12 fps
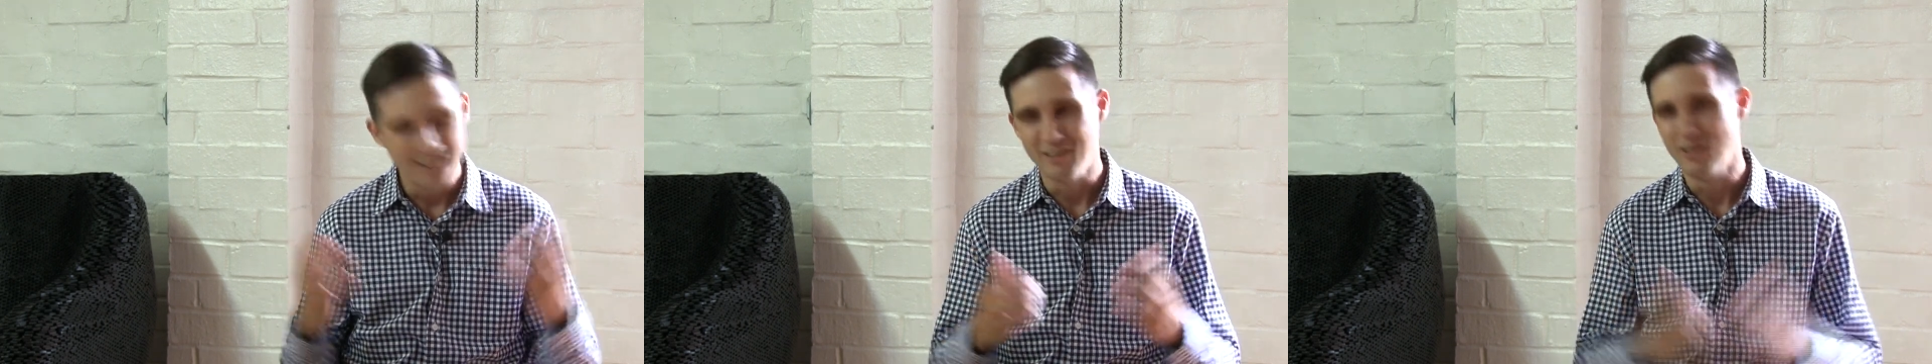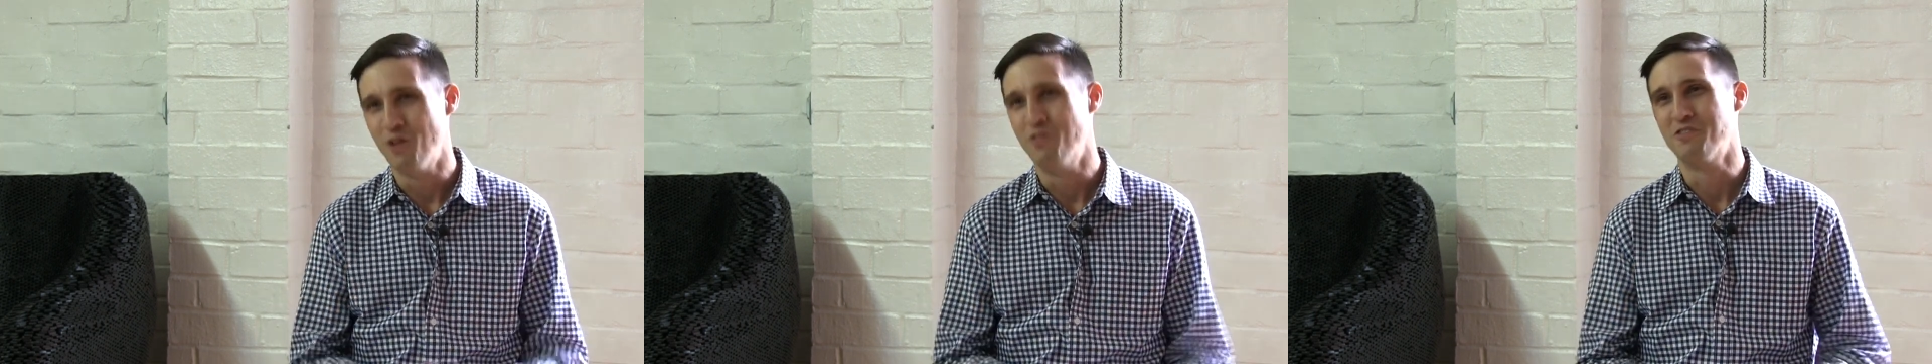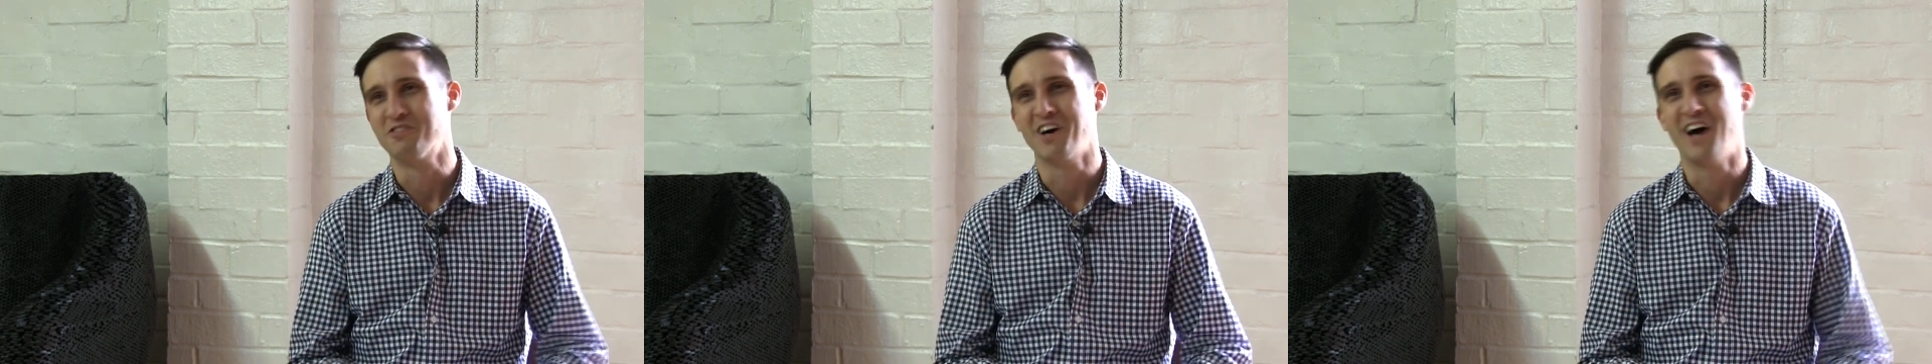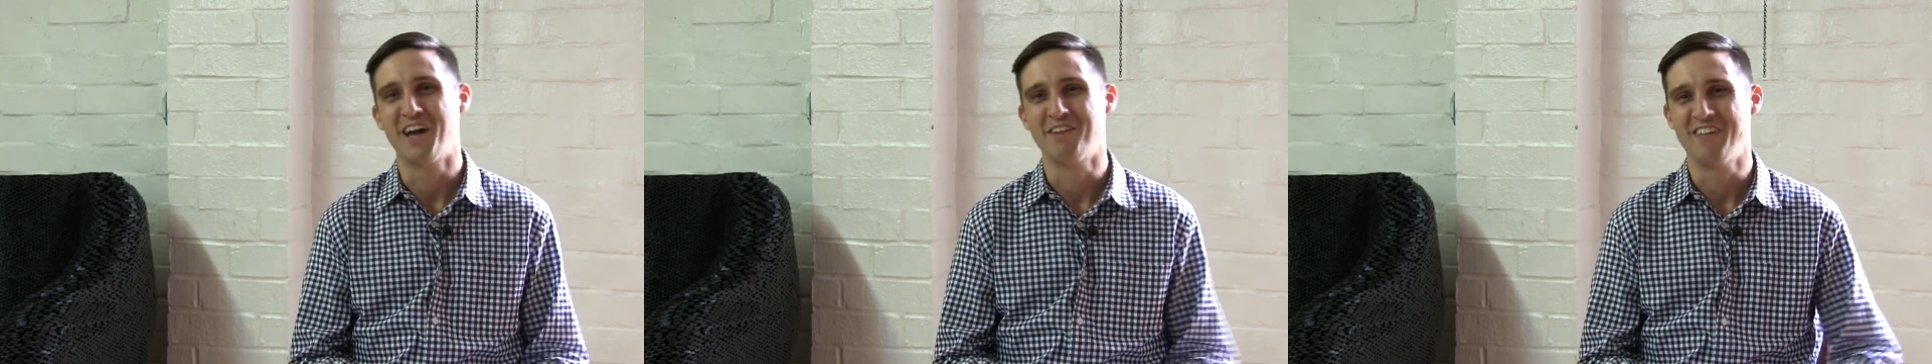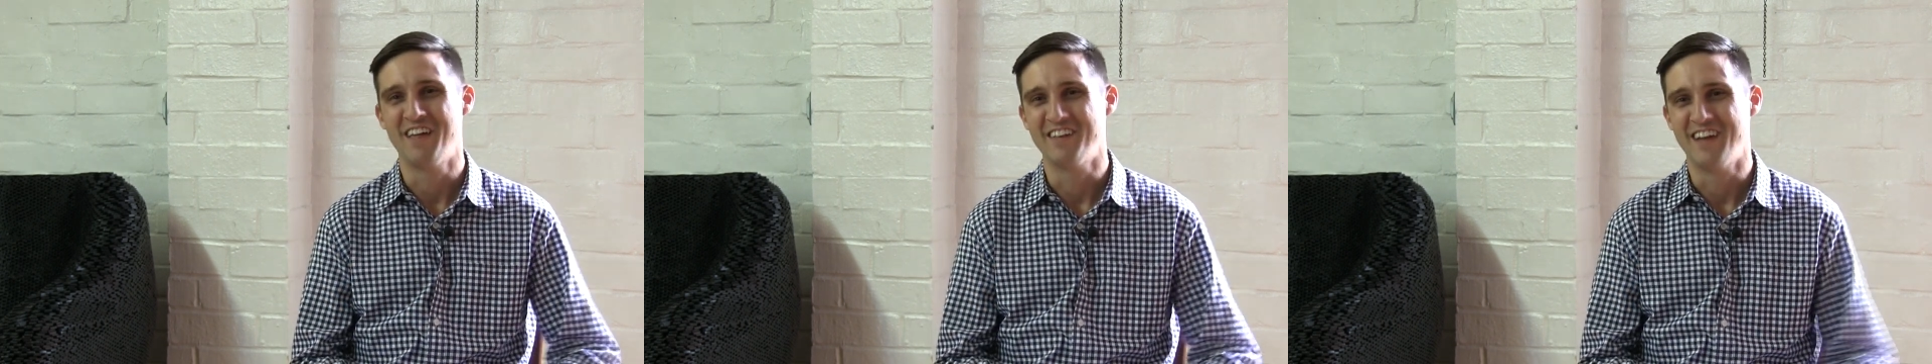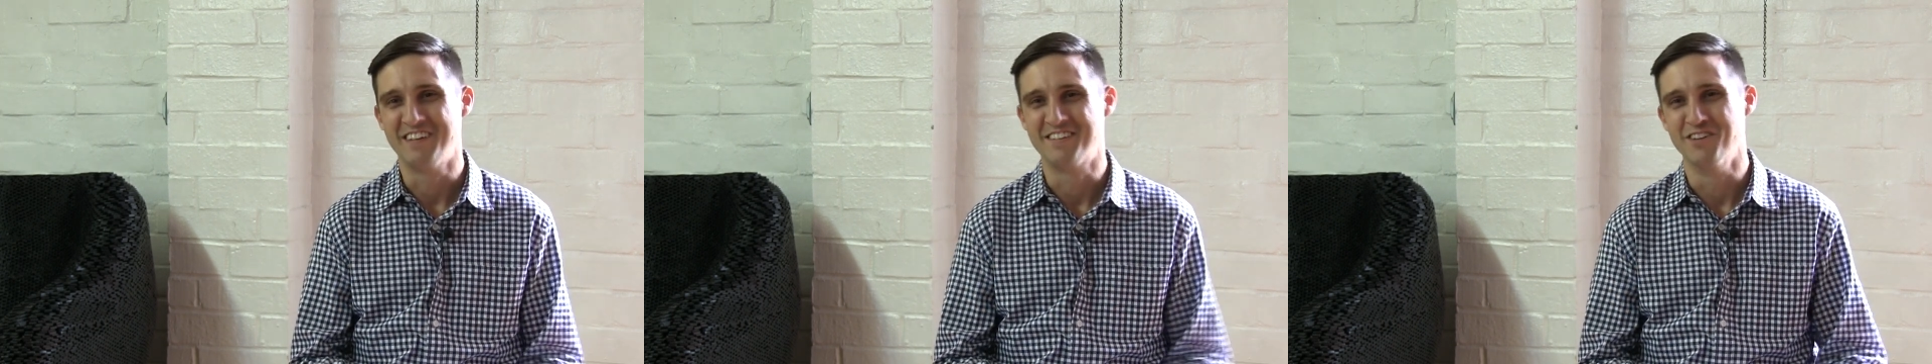you know, there's a lot of that
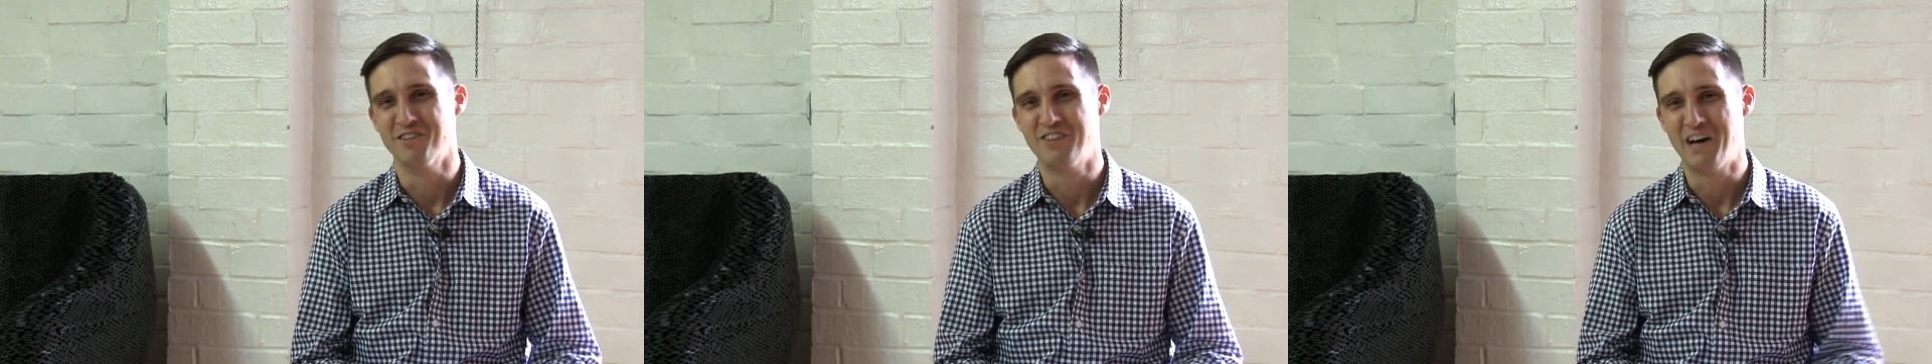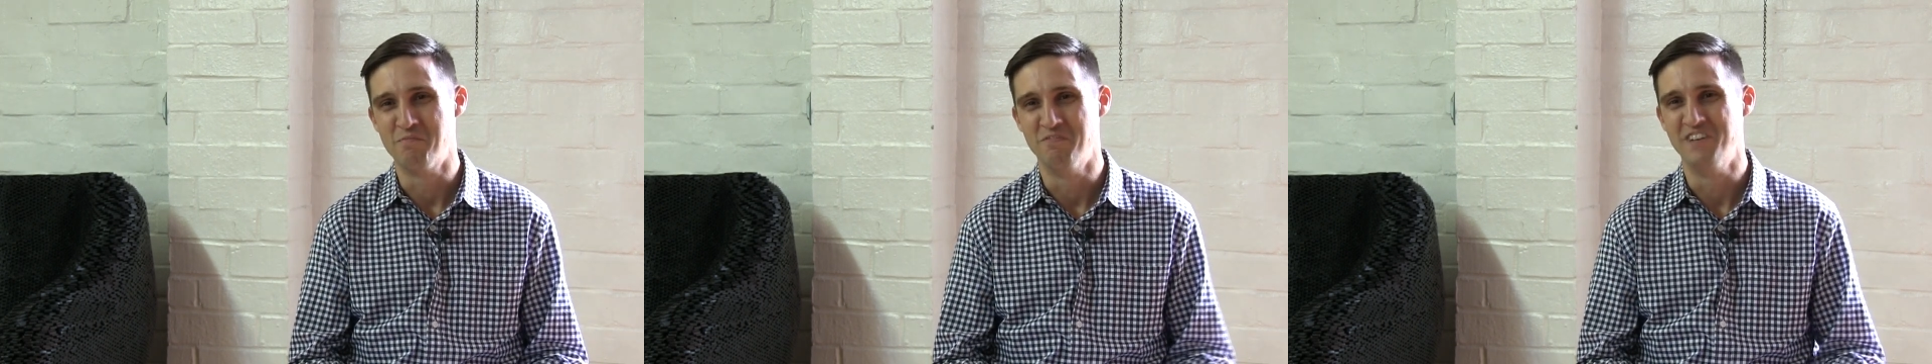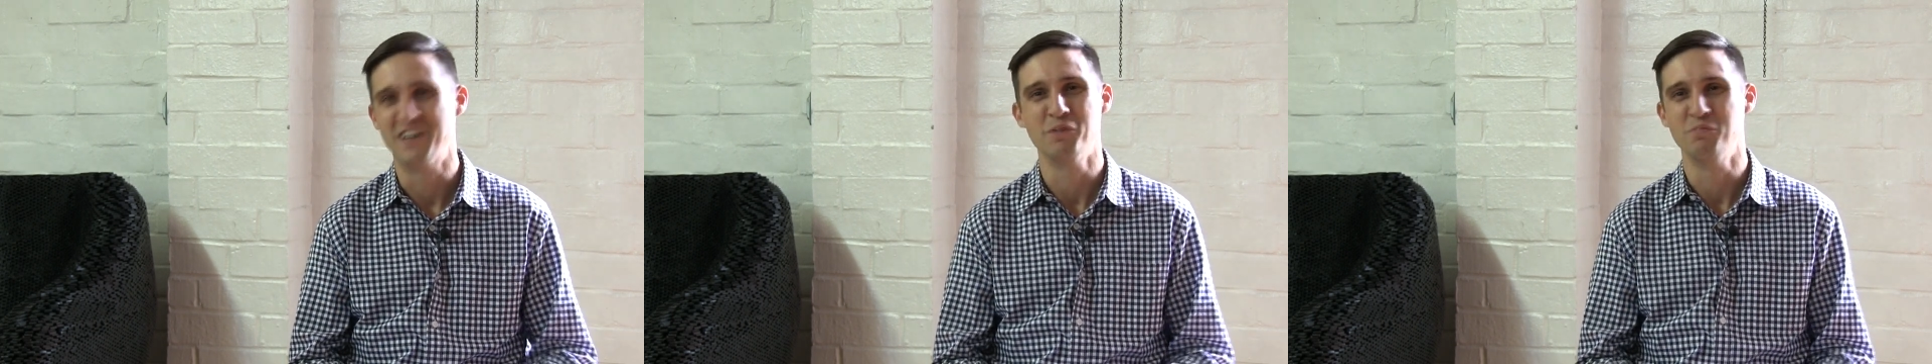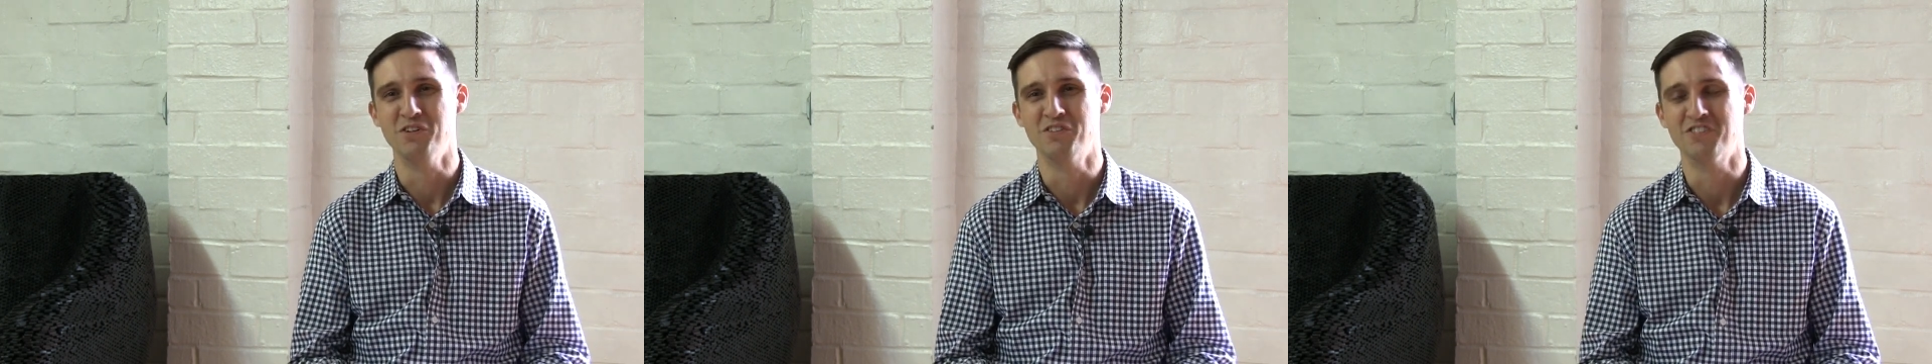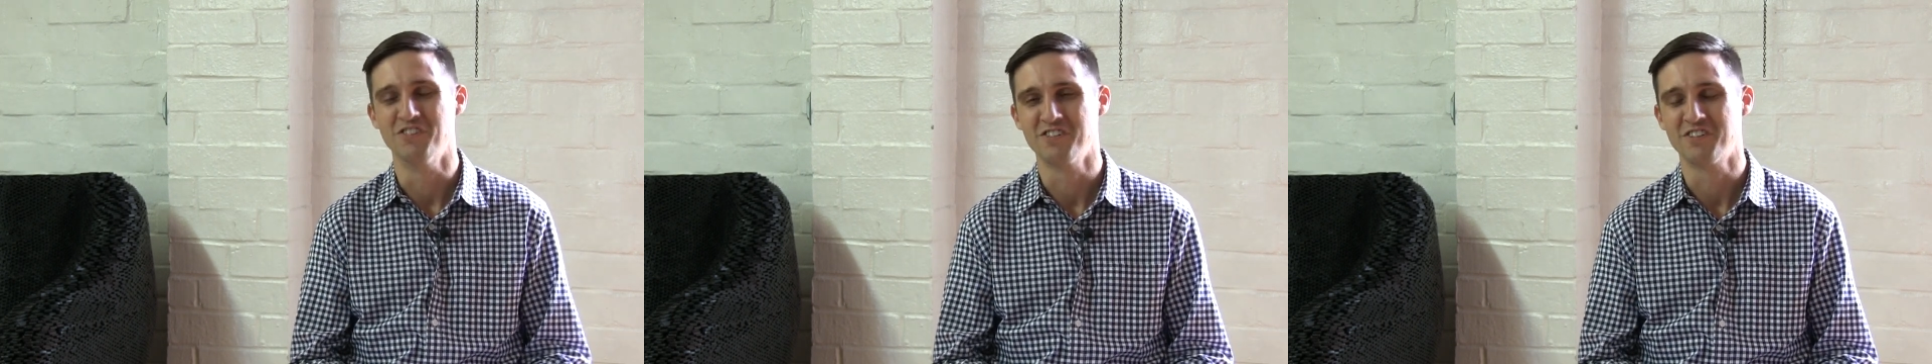that I still find very beautiful,